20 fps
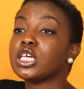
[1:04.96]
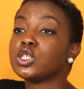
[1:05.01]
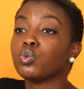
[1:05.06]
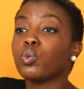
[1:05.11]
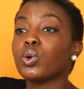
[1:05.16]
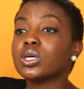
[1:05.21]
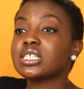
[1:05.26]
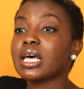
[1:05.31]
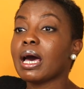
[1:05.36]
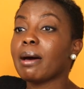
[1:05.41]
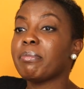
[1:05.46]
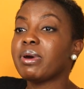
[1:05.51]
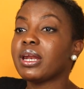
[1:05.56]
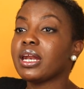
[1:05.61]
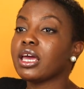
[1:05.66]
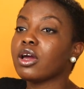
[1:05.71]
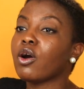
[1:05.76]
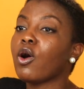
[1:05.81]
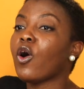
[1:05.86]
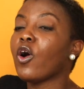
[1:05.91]
is what's
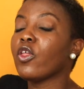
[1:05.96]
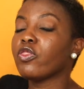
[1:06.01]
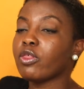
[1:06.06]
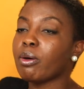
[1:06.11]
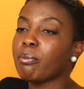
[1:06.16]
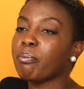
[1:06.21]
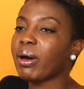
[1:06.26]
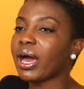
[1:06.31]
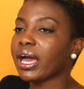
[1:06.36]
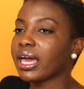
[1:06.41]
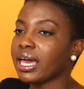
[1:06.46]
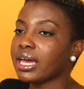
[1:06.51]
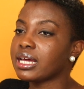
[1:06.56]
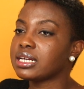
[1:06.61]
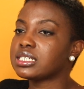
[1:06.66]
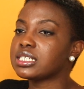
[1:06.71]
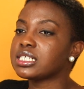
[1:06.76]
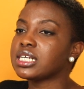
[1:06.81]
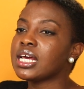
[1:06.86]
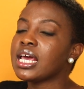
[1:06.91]
happening on the back
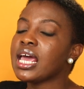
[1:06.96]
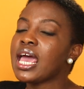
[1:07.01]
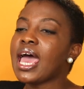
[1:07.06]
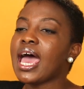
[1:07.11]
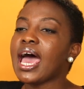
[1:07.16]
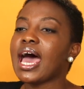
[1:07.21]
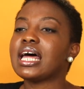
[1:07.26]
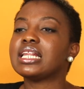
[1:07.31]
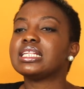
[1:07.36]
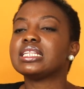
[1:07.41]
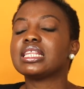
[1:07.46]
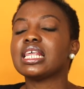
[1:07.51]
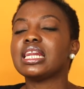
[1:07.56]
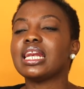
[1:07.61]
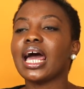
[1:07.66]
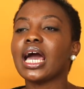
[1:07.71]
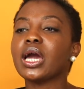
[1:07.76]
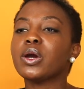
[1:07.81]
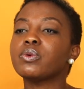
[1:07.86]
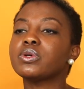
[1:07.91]
end. And the
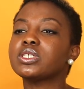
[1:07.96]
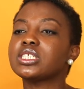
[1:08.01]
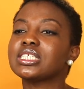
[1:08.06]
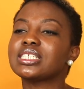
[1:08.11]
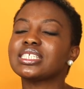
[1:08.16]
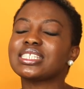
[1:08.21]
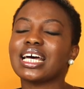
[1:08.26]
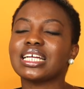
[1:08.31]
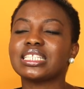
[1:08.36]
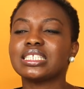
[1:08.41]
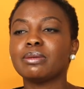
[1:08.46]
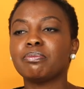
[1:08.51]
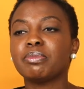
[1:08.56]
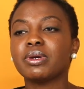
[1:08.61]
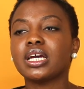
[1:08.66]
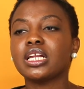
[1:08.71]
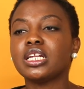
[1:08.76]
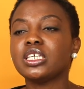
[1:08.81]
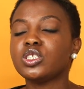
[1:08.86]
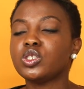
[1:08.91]
languages that
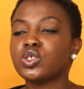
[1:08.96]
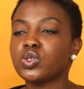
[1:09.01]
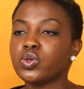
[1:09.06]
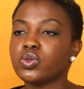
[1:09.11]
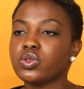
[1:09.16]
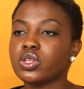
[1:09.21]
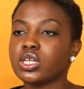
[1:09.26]
typically do